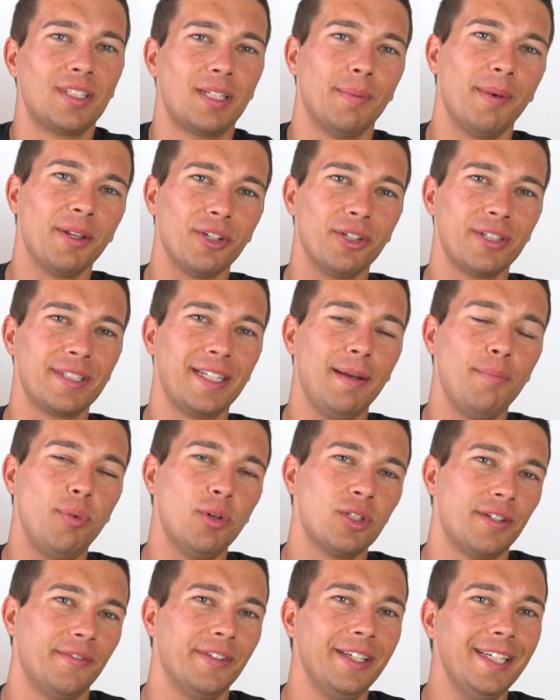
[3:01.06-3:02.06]
Some other
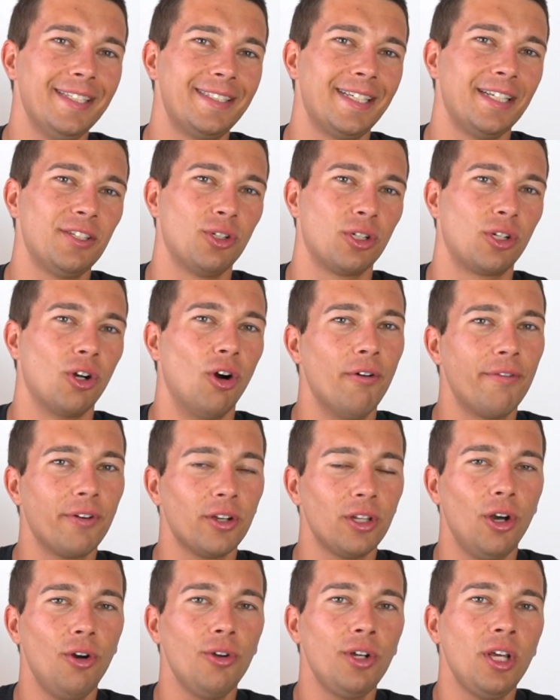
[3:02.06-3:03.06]
examples of eccentric
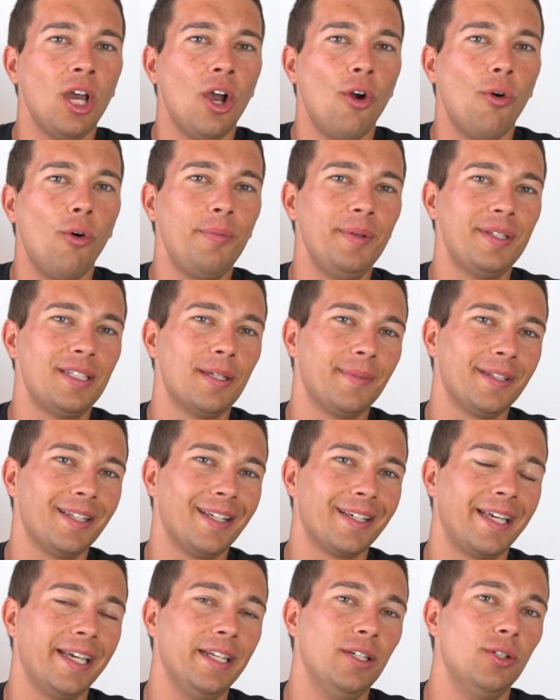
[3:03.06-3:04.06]
overload would be something
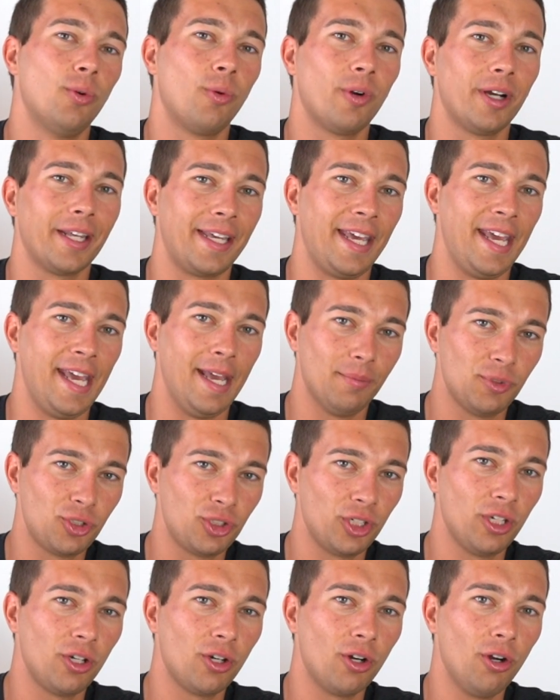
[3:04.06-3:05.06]
like a Nordic
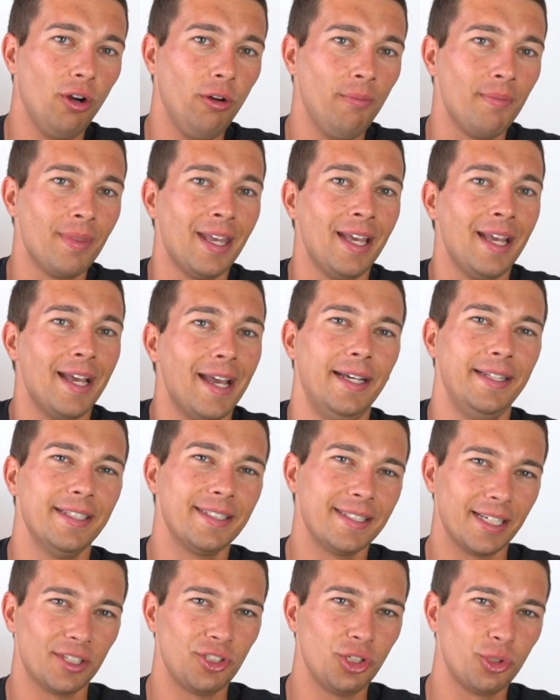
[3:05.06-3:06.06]
hamstring curl. And
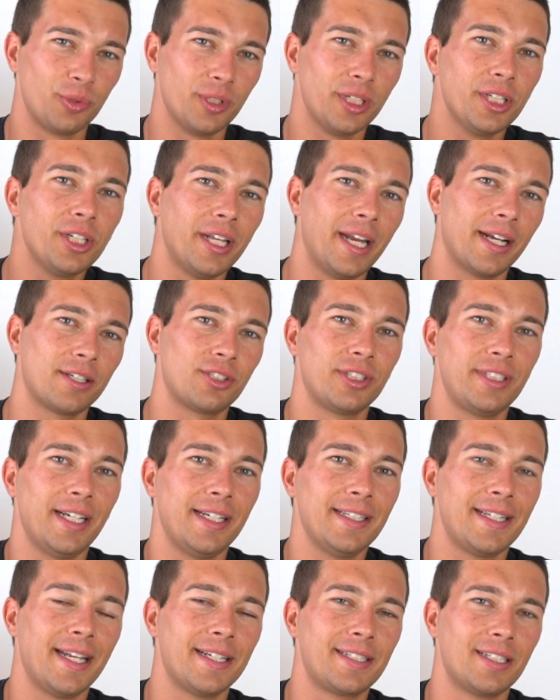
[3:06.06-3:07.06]
this is actually a really good
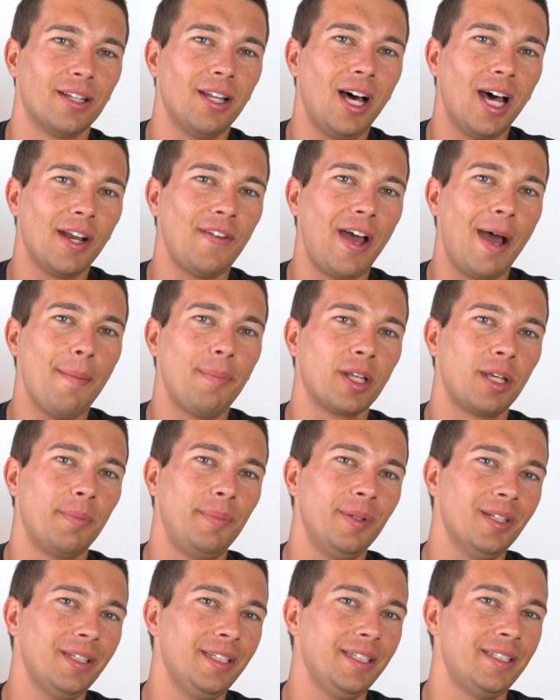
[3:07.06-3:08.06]
exercise that has a lot of
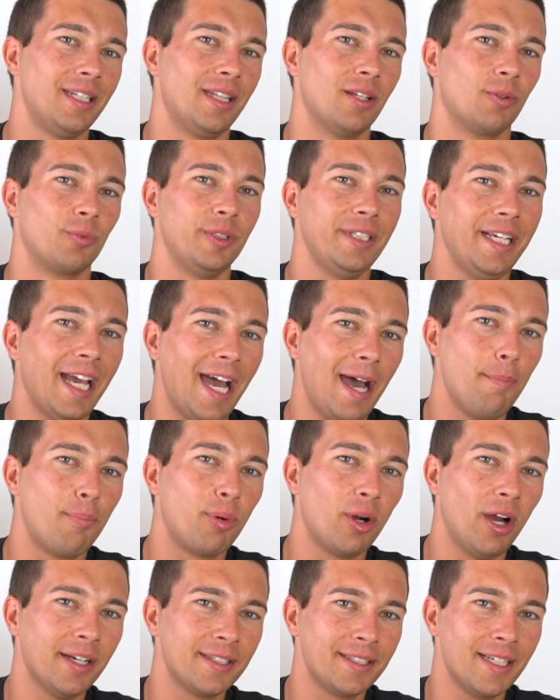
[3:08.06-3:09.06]
applicability to the rehab
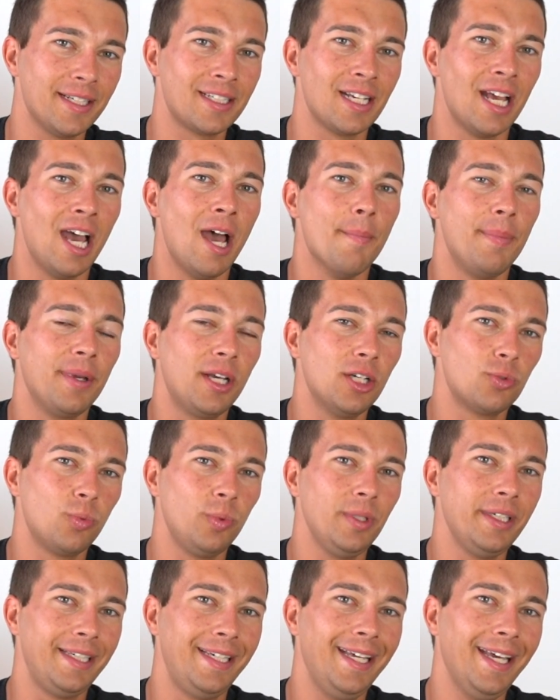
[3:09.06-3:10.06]
process, because
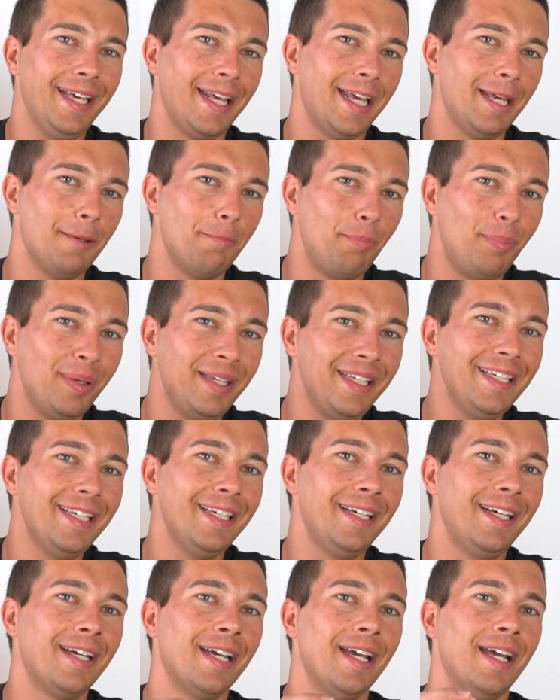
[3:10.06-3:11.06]
we get a
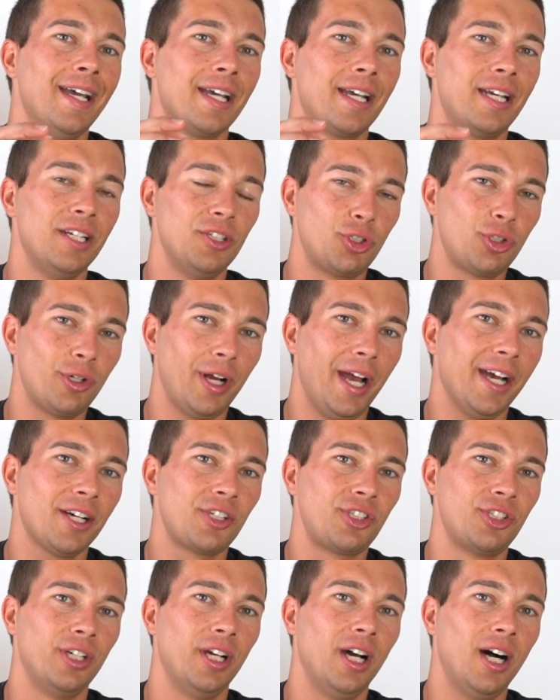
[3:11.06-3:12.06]
peak
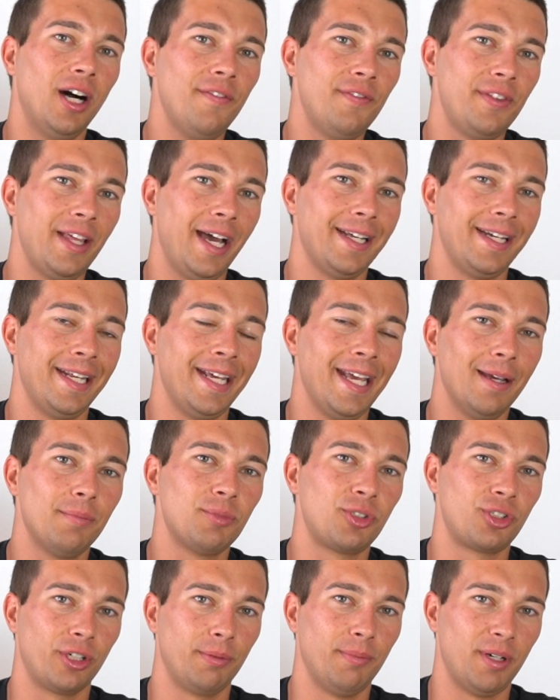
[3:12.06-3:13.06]
contraction of that
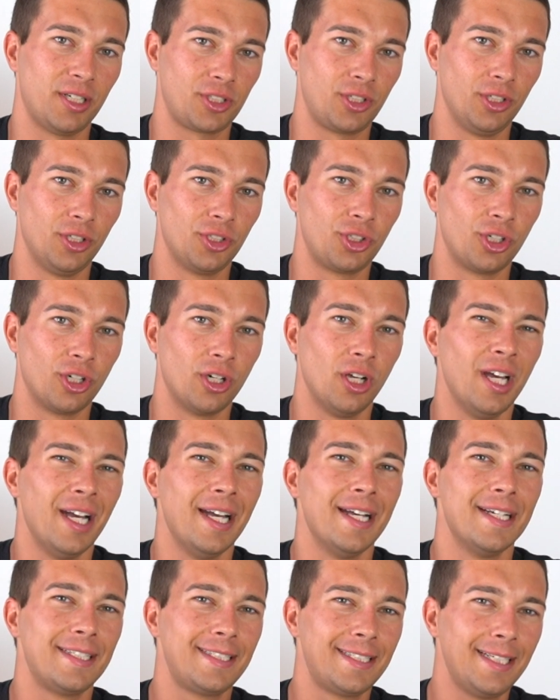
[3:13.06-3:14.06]
hamstring musculature,
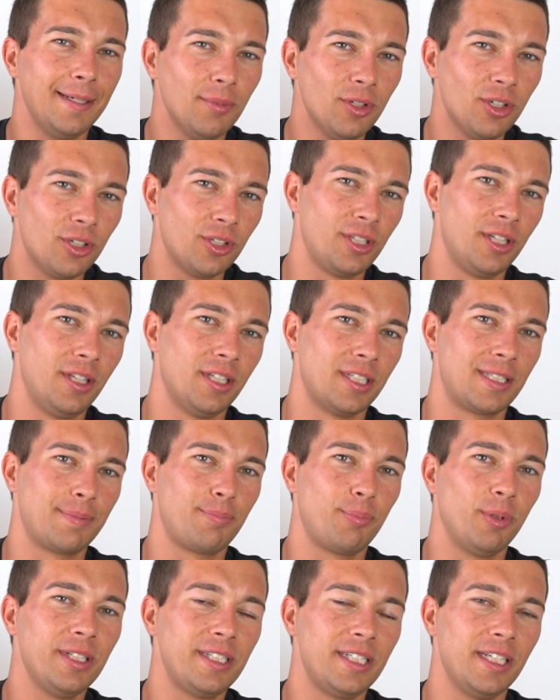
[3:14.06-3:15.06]
similar to the
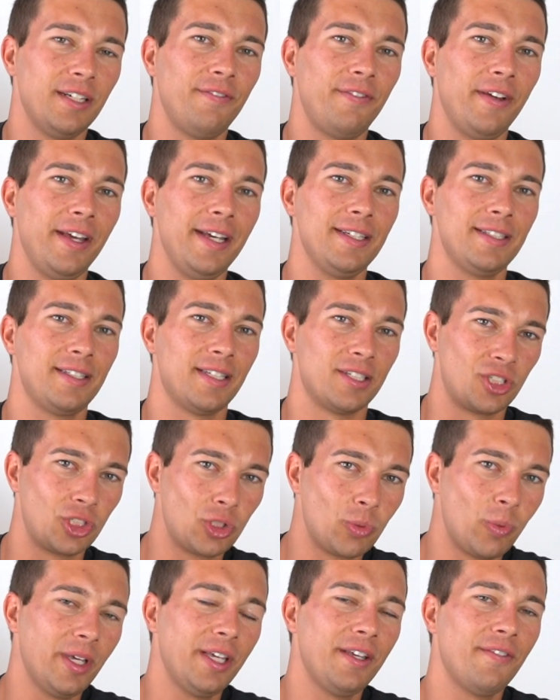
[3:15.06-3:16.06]
sprinting phase, the
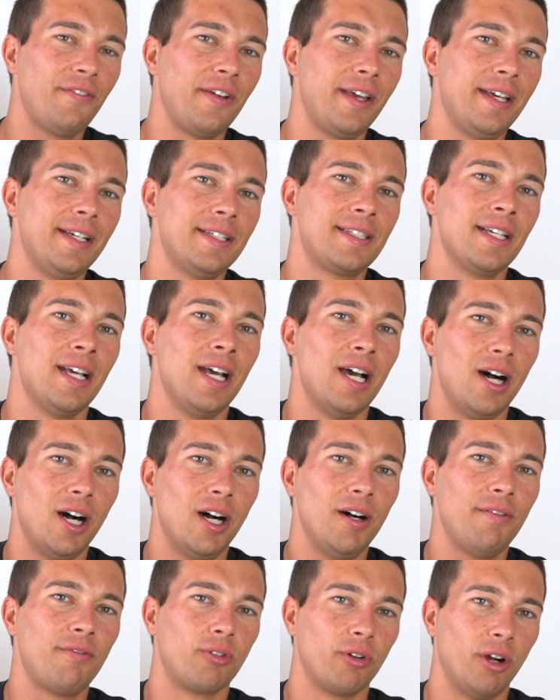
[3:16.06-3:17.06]
swing phase
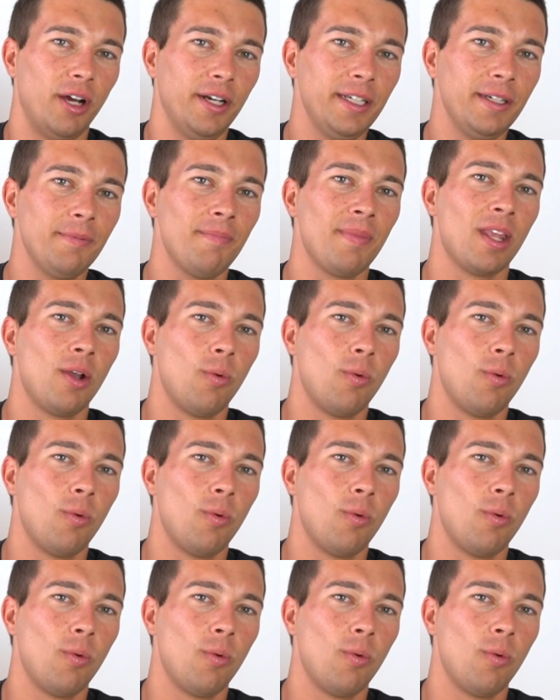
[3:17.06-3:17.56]
of running,